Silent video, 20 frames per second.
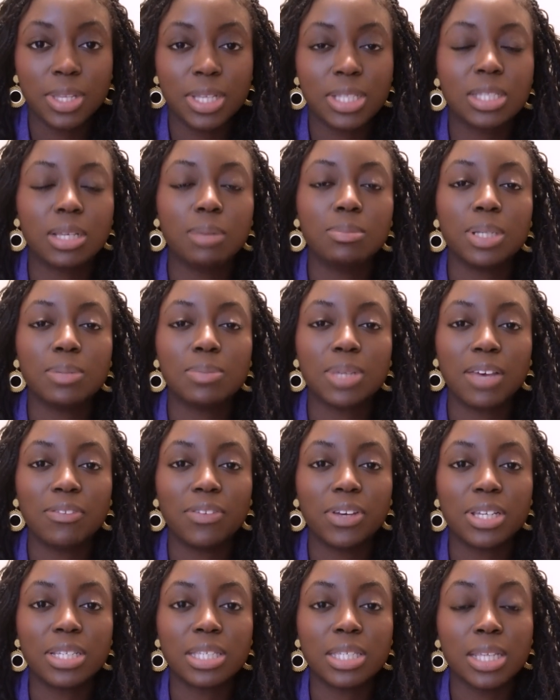Sometimes
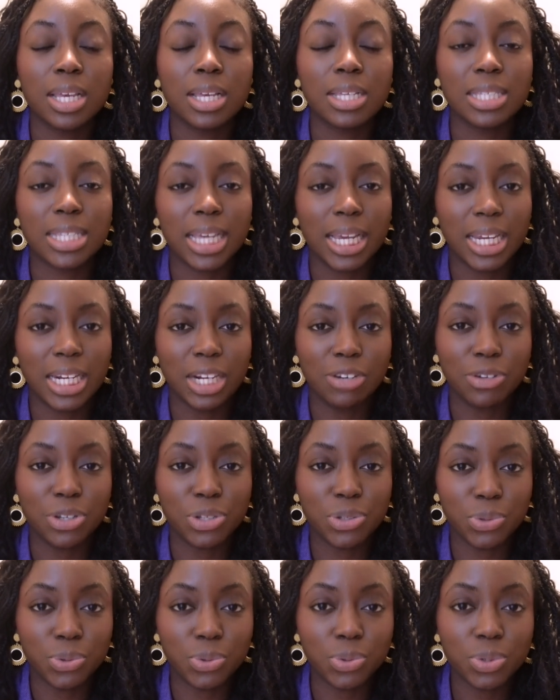having a secondary
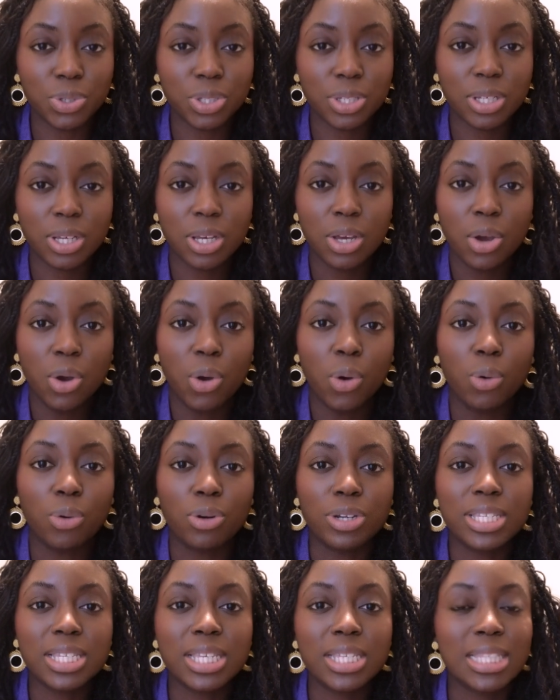source
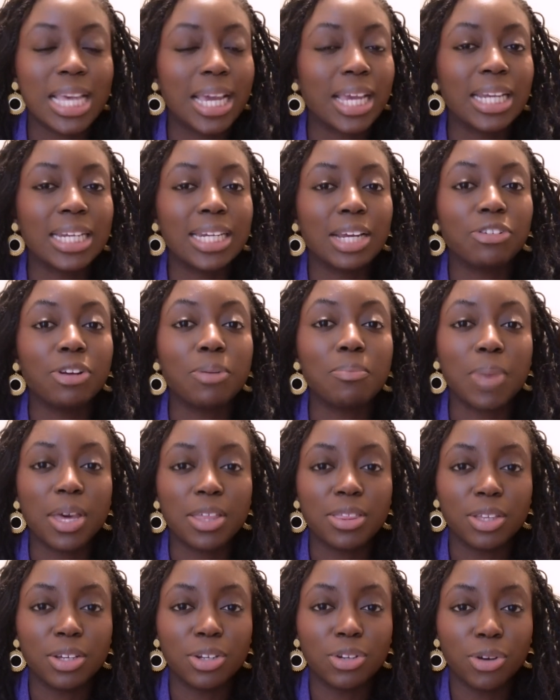or a secondary
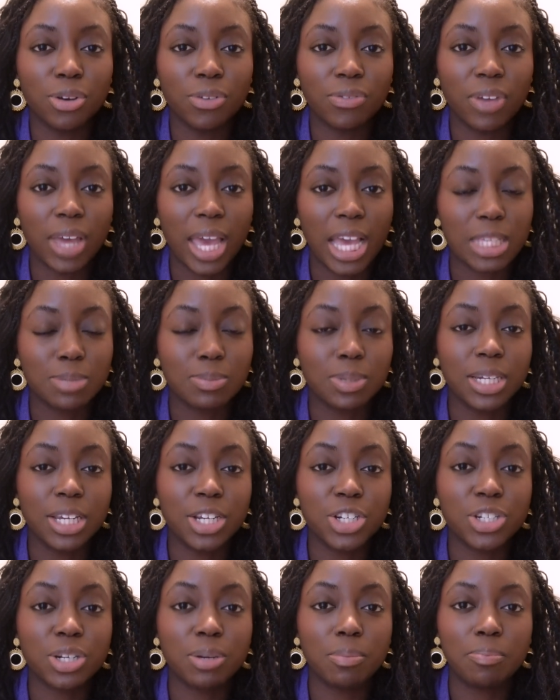method of
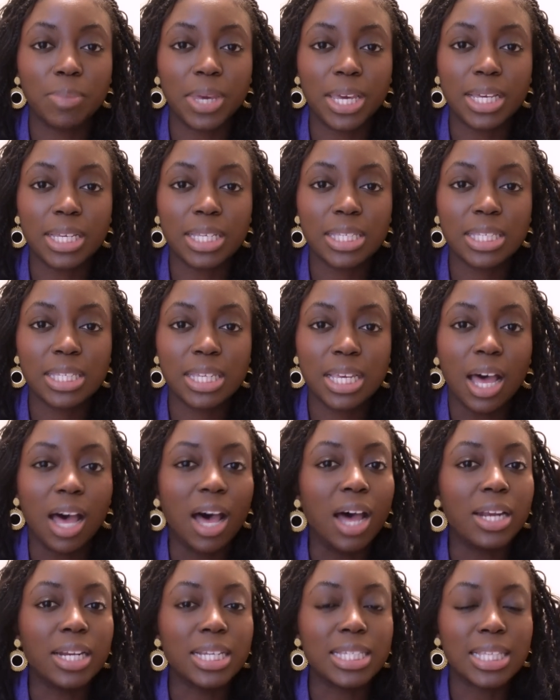explanation makes
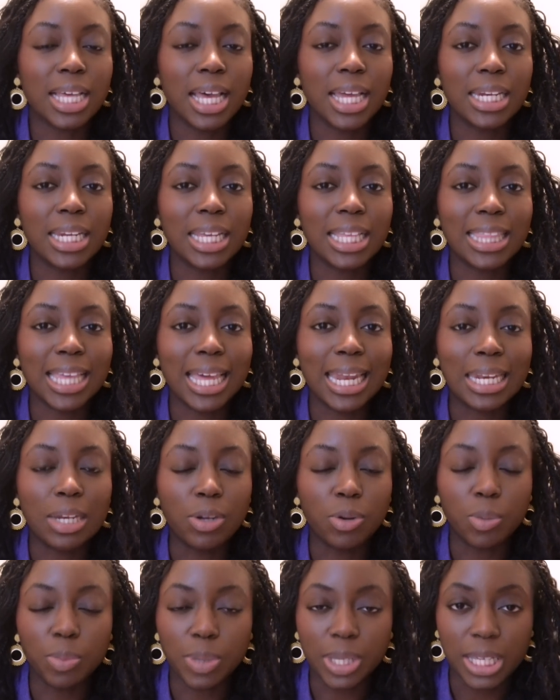understanding that
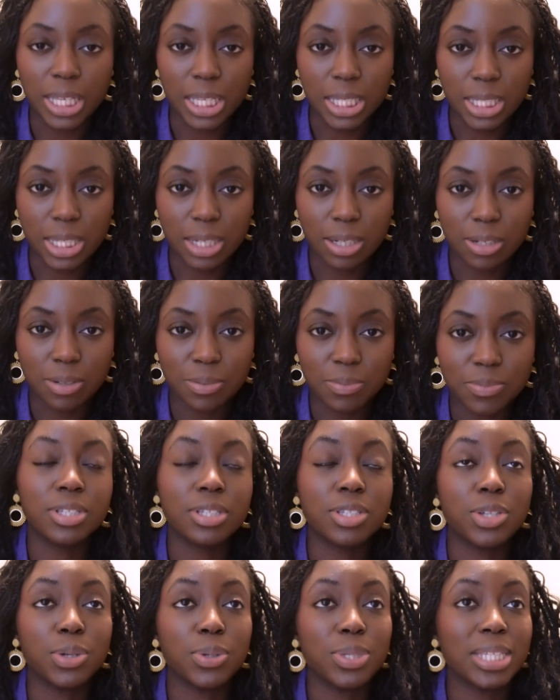little bit easier.
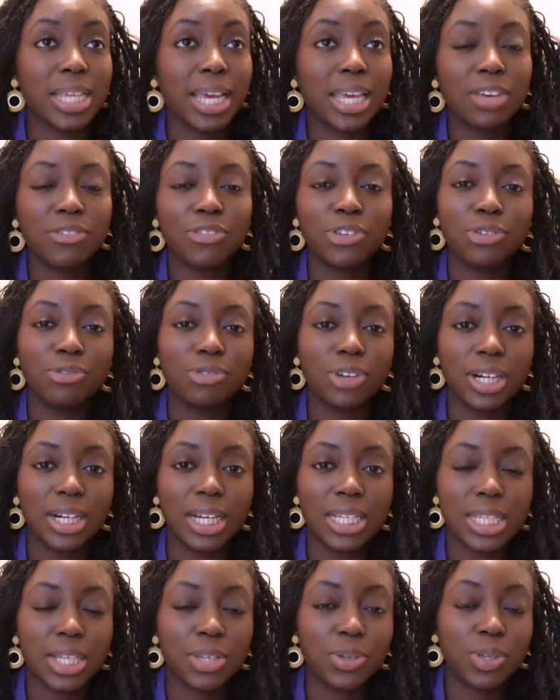So say if you
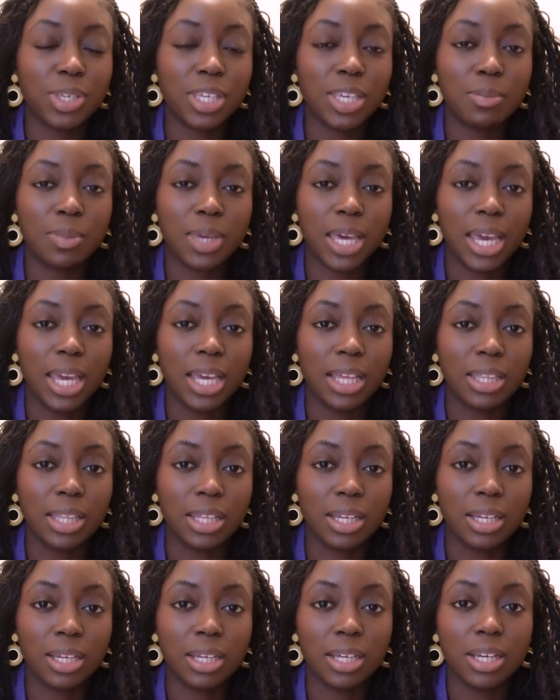realize that you keep getting
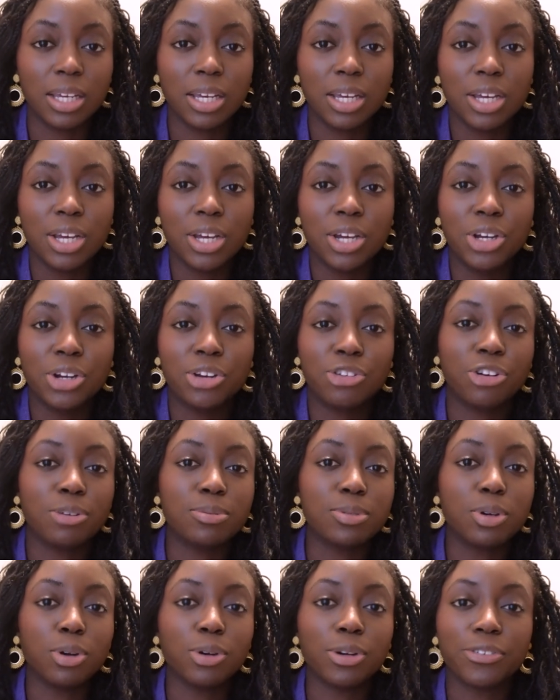the
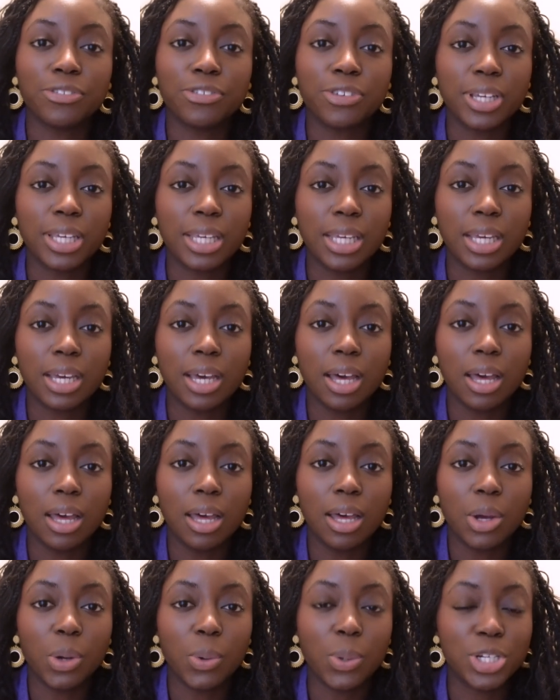cryptography
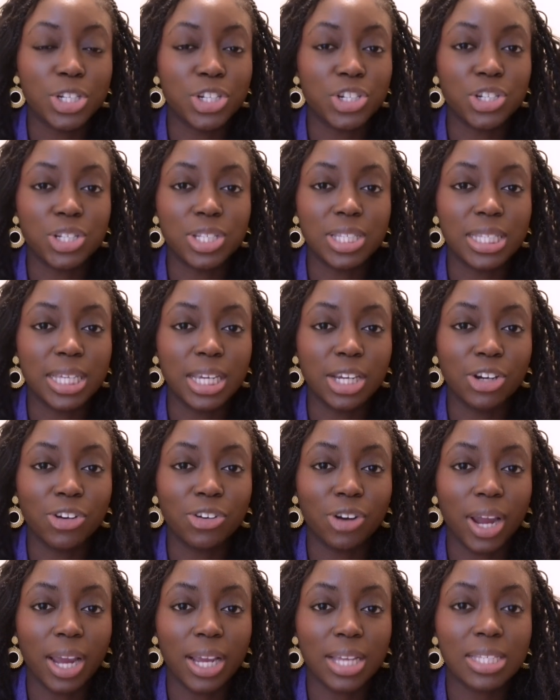questions
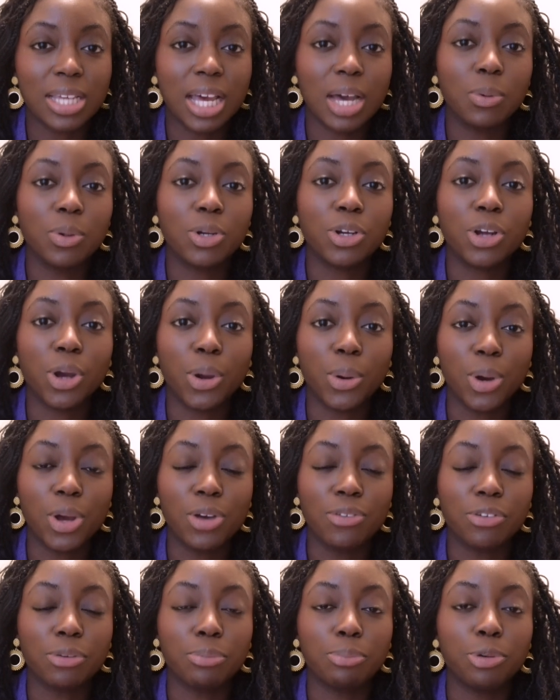incorrect, I would go
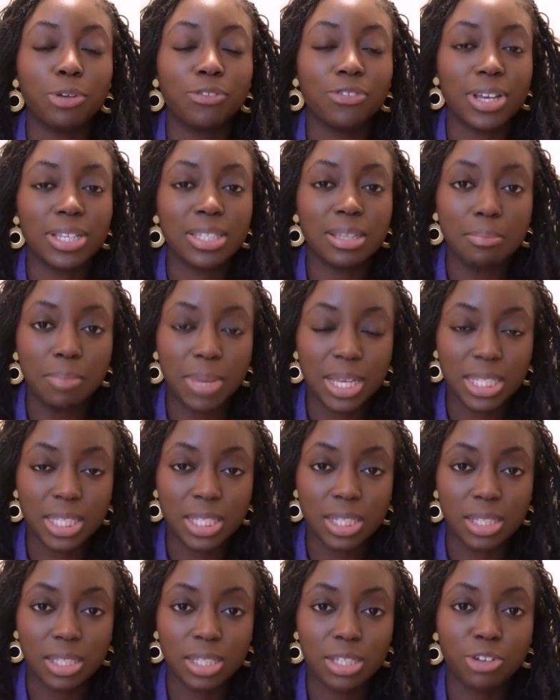over Professor
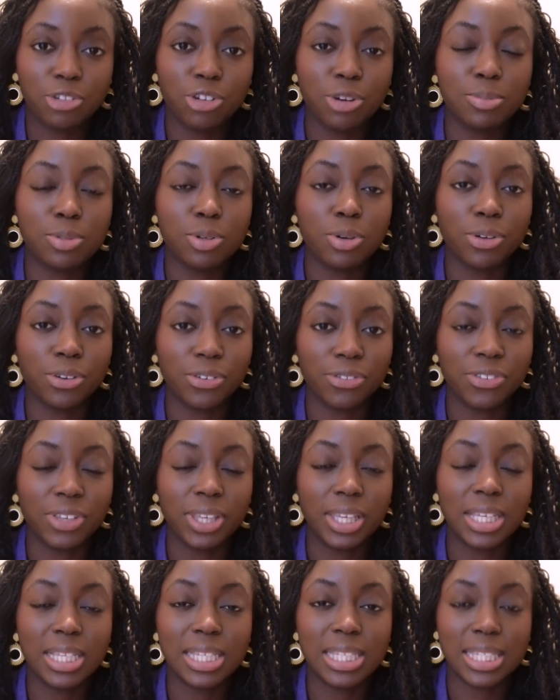Messer's
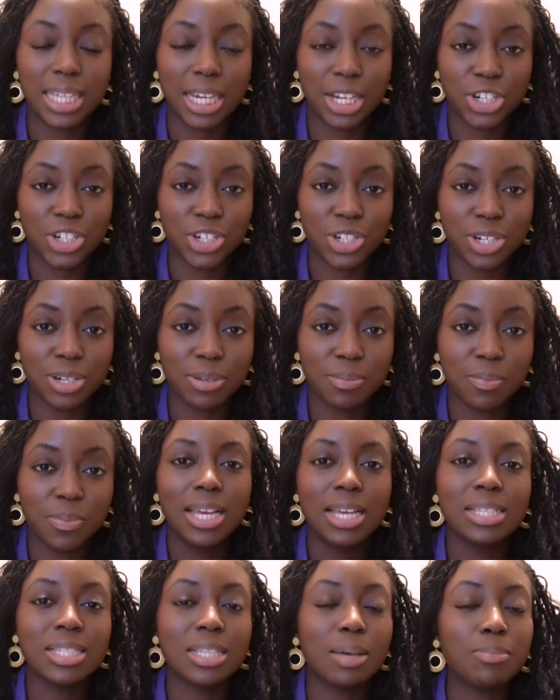cryptography section.
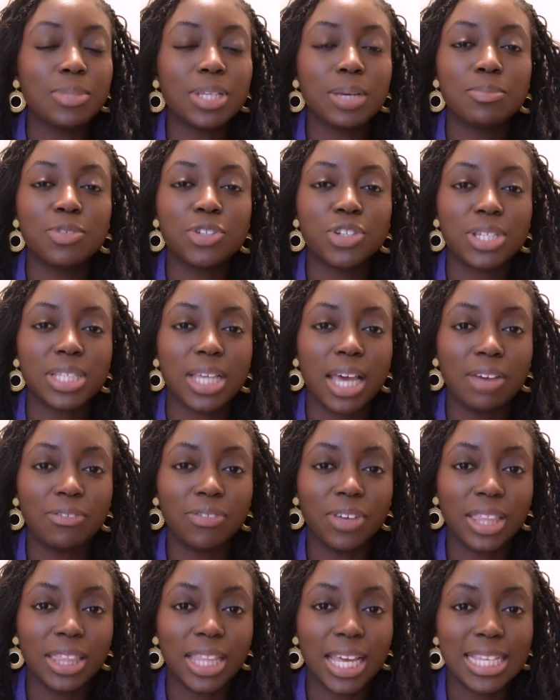Sometimes just
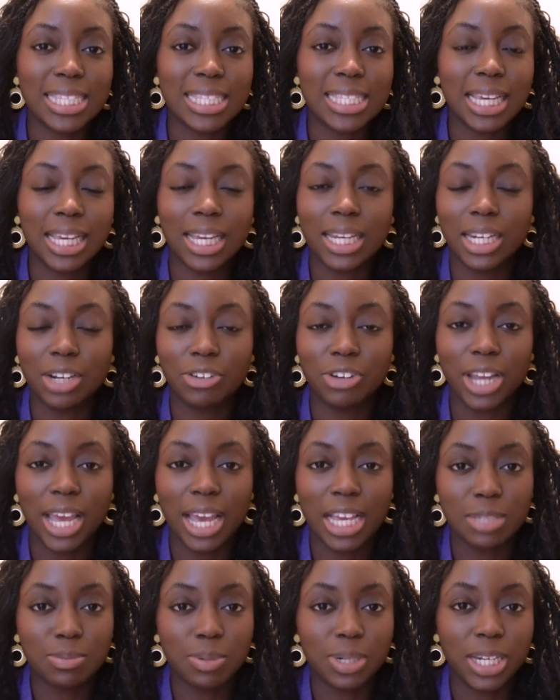having that secondary
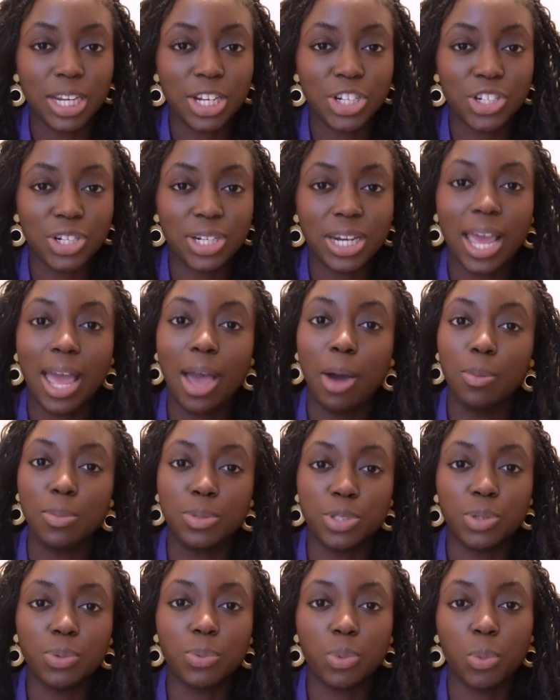explanation
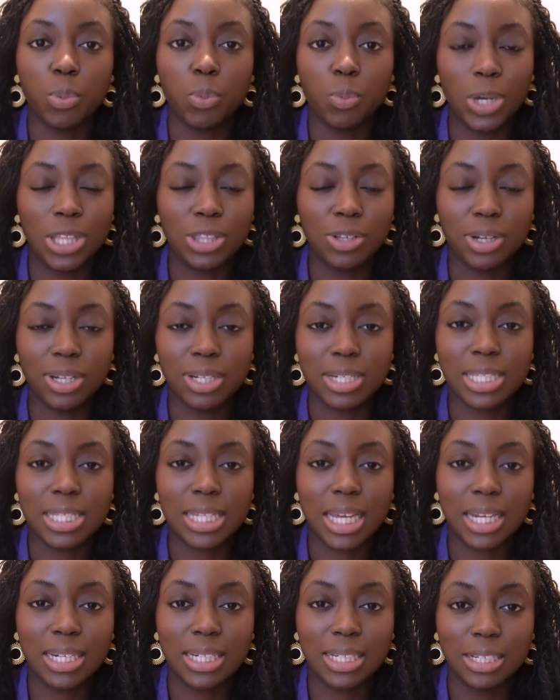helps you with your
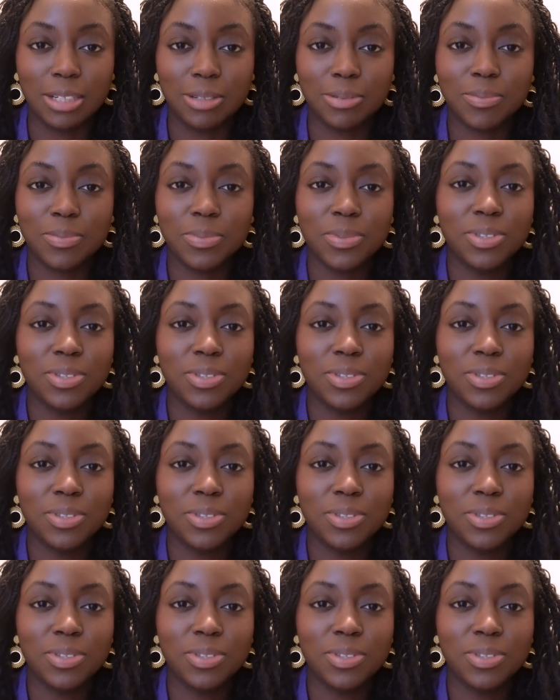understanding.